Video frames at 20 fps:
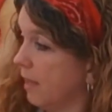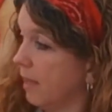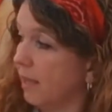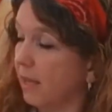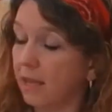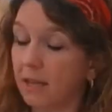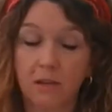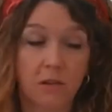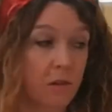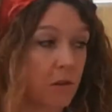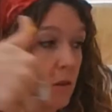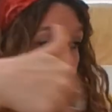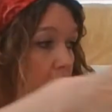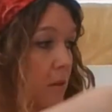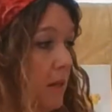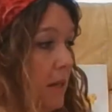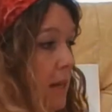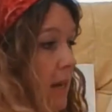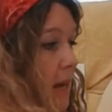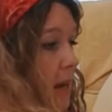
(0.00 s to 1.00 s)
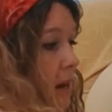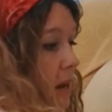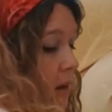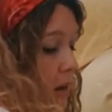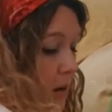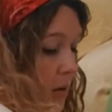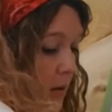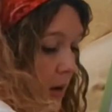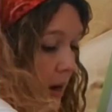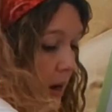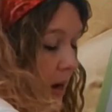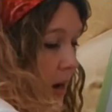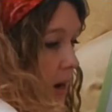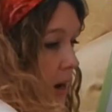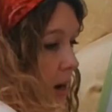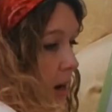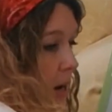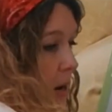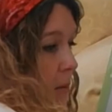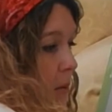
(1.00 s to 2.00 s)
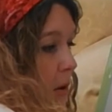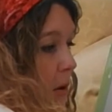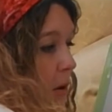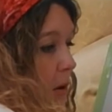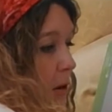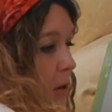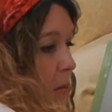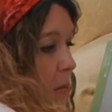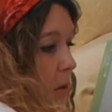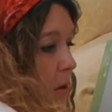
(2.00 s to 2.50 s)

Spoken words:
into the yellow and I'm going to